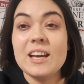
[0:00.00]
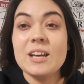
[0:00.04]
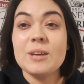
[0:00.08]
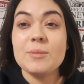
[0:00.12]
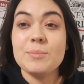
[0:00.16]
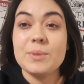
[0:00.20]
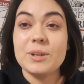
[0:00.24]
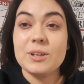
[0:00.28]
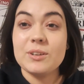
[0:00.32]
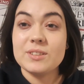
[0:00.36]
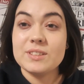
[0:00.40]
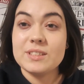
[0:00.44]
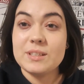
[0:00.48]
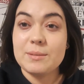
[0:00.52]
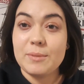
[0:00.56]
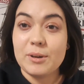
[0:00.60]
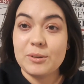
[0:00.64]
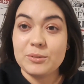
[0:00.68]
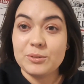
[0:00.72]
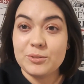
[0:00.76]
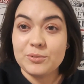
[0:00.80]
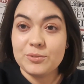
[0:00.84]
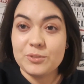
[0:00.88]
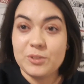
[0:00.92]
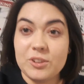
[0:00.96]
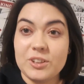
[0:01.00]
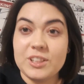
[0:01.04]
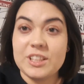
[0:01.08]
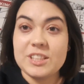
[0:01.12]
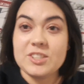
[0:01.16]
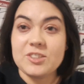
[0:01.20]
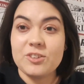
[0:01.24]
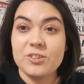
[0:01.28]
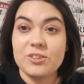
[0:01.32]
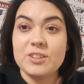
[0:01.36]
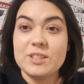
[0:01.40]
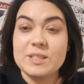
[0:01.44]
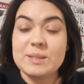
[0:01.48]
because the amount of knowledge
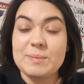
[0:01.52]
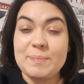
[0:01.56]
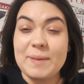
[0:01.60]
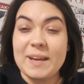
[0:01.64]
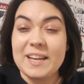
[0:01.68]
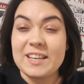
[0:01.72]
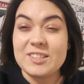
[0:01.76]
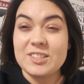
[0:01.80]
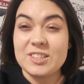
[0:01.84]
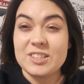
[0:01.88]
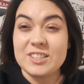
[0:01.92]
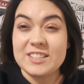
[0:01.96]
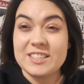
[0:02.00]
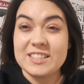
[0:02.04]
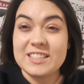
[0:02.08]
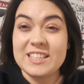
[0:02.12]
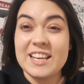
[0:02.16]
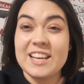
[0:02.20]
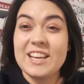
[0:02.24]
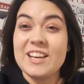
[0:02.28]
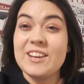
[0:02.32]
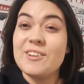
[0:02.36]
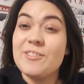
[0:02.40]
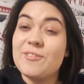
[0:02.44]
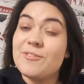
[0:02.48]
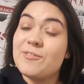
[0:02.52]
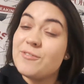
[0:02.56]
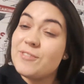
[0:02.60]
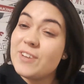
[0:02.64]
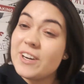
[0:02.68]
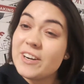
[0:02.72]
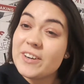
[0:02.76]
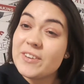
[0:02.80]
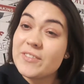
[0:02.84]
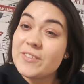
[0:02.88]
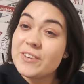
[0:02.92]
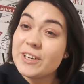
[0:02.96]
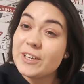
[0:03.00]
on this page is
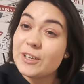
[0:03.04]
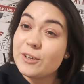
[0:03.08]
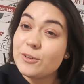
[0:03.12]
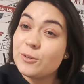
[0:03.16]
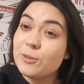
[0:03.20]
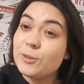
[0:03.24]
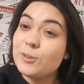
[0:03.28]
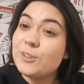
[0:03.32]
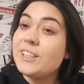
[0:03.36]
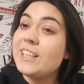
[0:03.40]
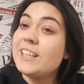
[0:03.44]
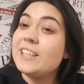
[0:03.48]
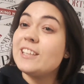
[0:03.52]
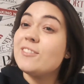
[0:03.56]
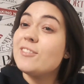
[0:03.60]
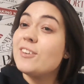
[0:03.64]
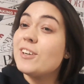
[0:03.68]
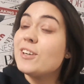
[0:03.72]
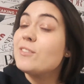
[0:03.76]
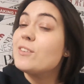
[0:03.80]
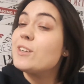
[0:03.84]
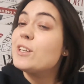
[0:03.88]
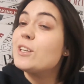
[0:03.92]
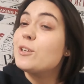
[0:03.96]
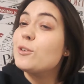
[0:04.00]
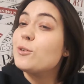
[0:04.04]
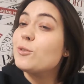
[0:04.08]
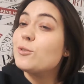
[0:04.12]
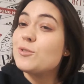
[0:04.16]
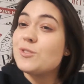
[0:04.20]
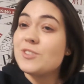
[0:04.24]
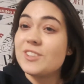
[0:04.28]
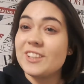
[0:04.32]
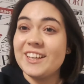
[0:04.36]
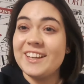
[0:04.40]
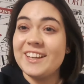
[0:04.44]
very very cool and very very huge.